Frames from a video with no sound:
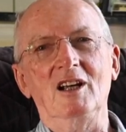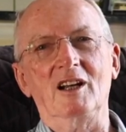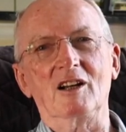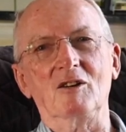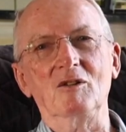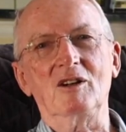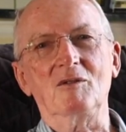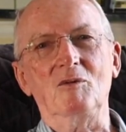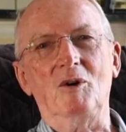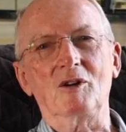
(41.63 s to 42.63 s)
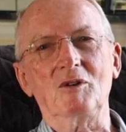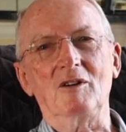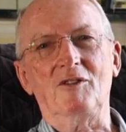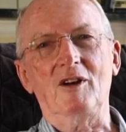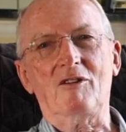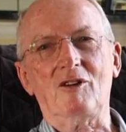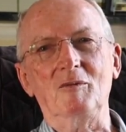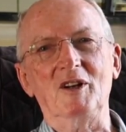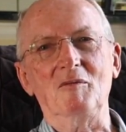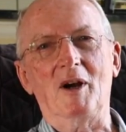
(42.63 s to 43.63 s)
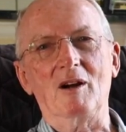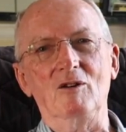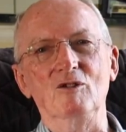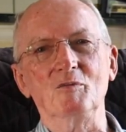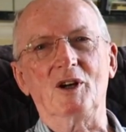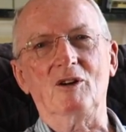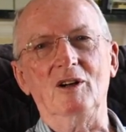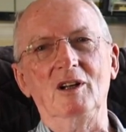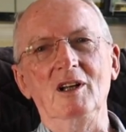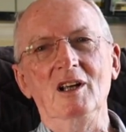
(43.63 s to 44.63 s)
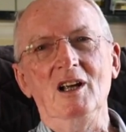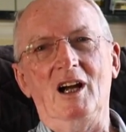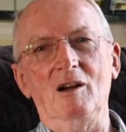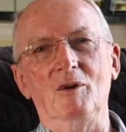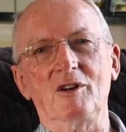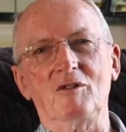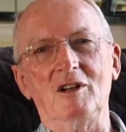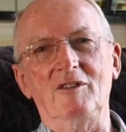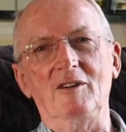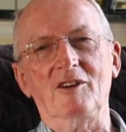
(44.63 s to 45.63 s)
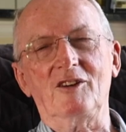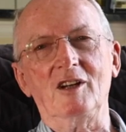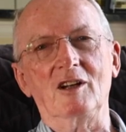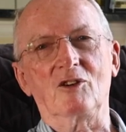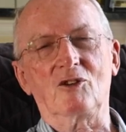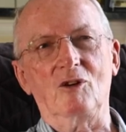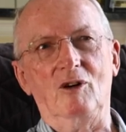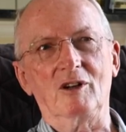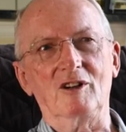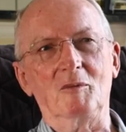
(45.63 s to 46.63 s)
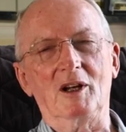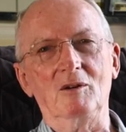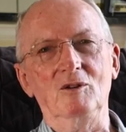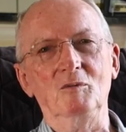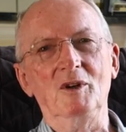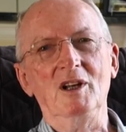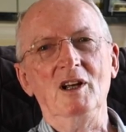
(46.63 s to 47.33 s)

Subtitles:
and I don't want to have lithium in my home because I wanted to have everything installed in my home.